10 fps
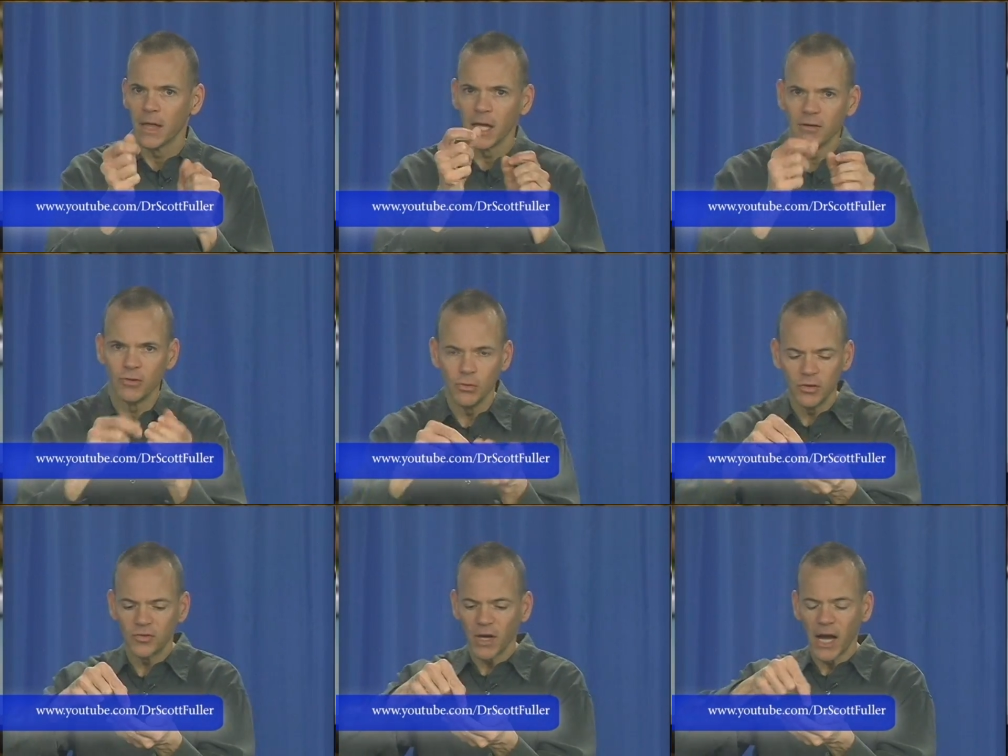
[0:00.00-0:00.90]
If you
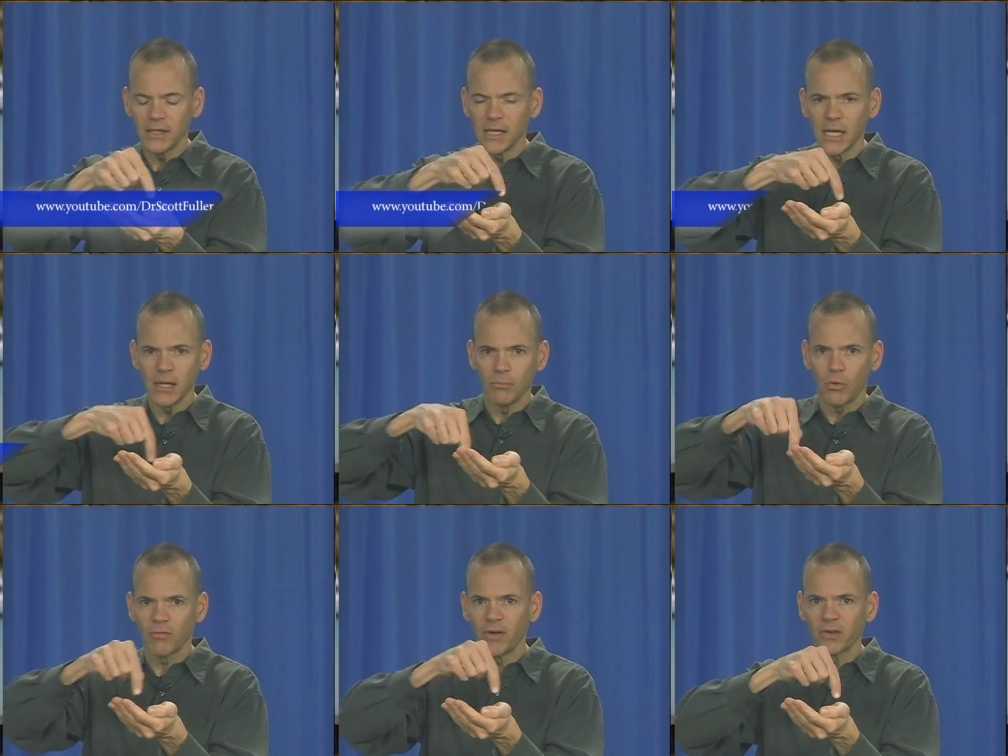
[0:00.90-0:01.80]
decide to eat
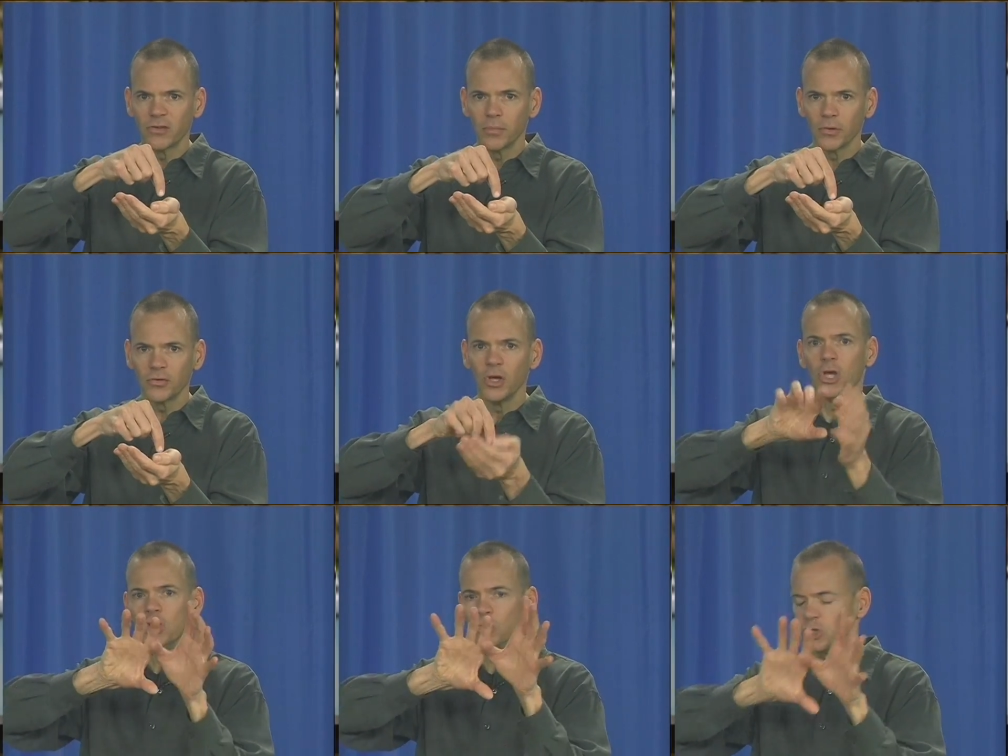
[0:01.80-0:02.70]
more vegetables,
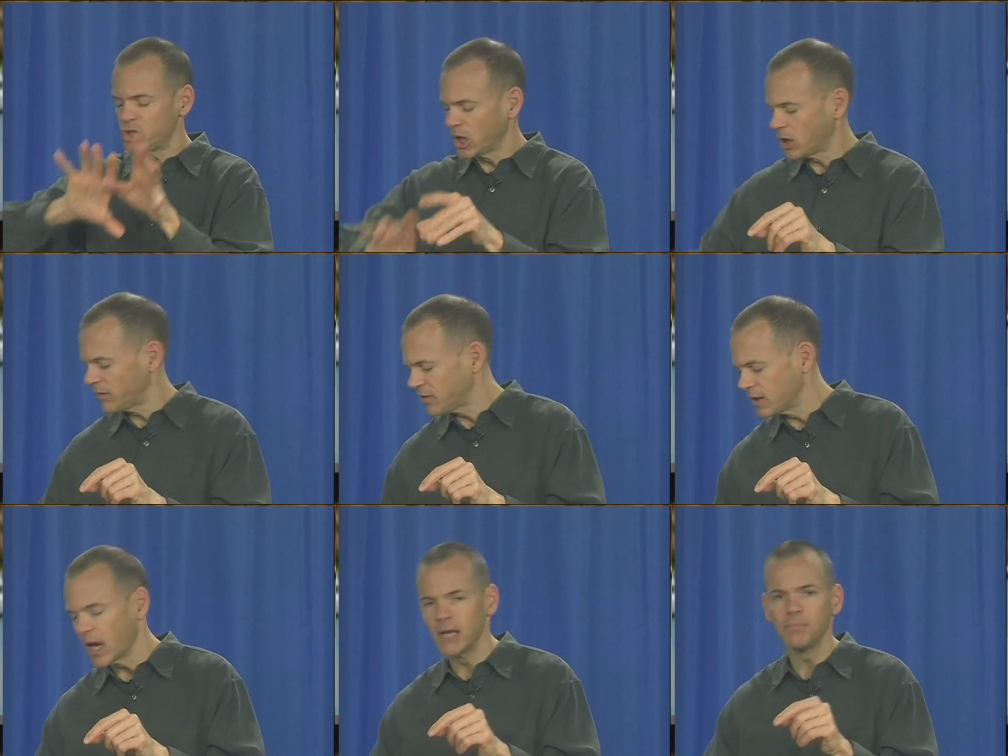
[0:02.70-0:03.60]
you'll shut off the
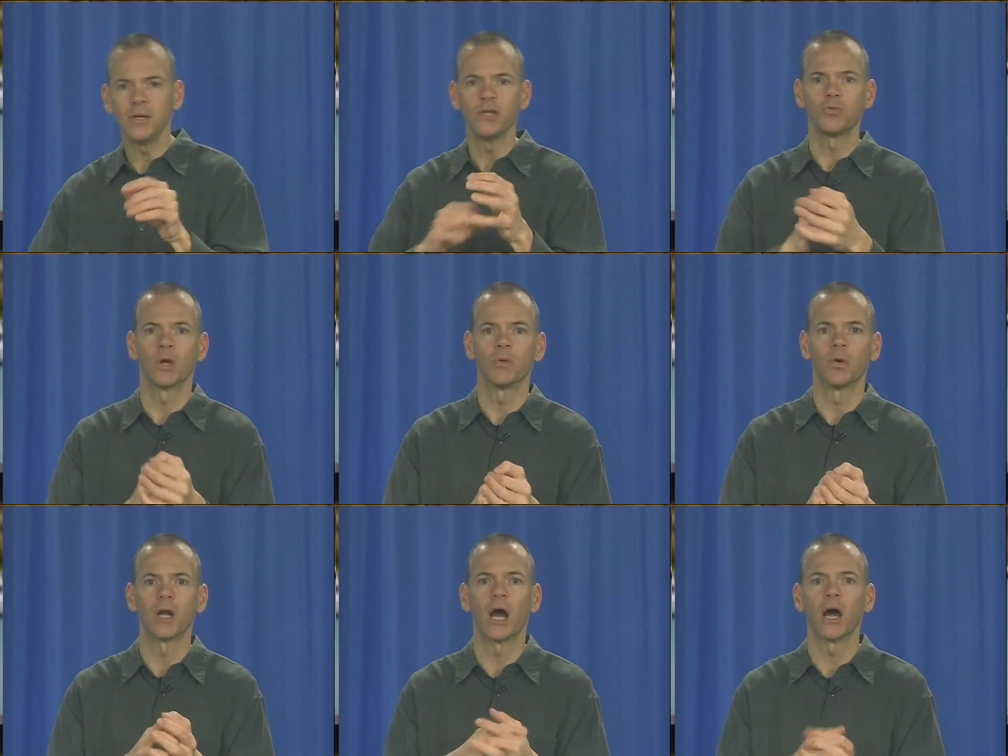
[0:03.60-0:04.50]
nine P
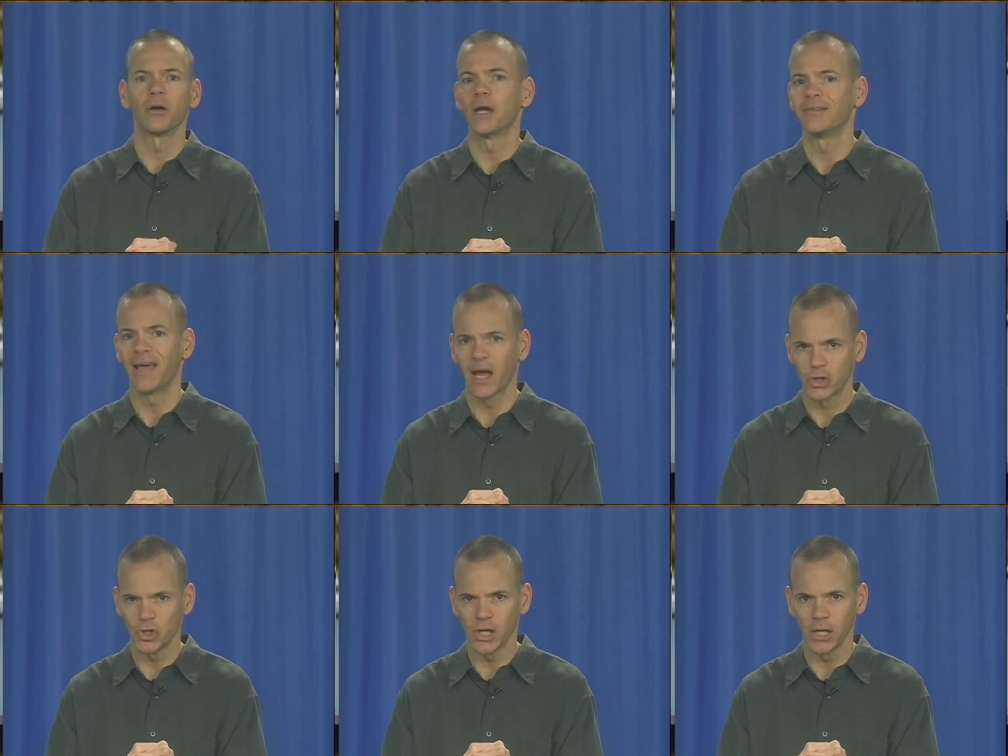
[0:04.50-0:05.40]
twenty-one heart attack
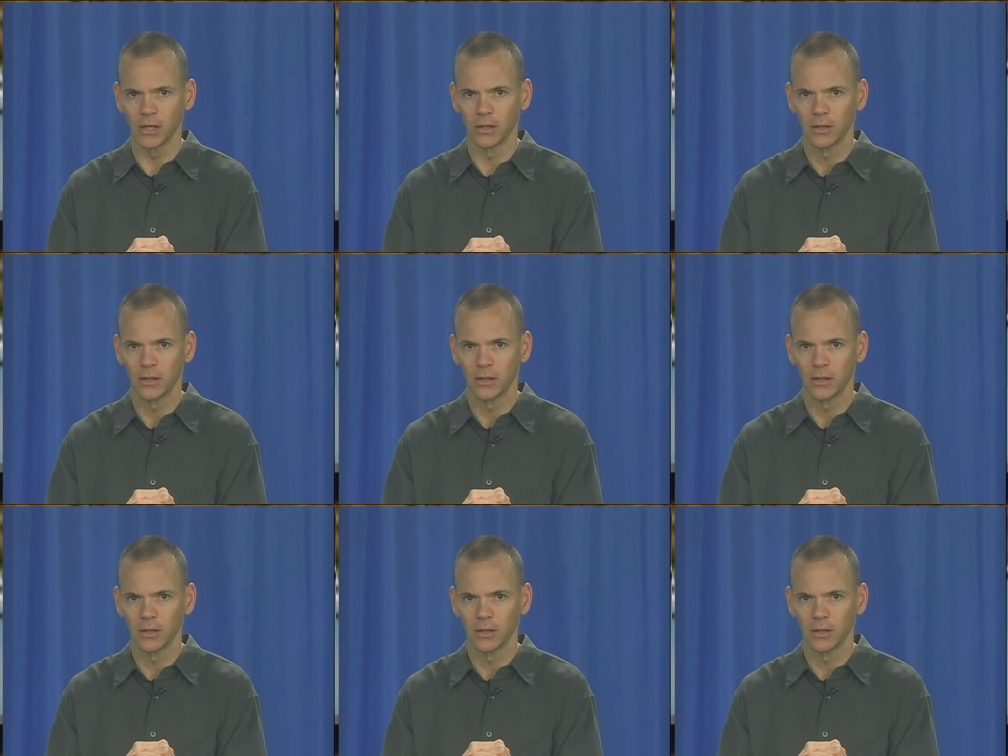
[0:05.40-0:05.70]
gene.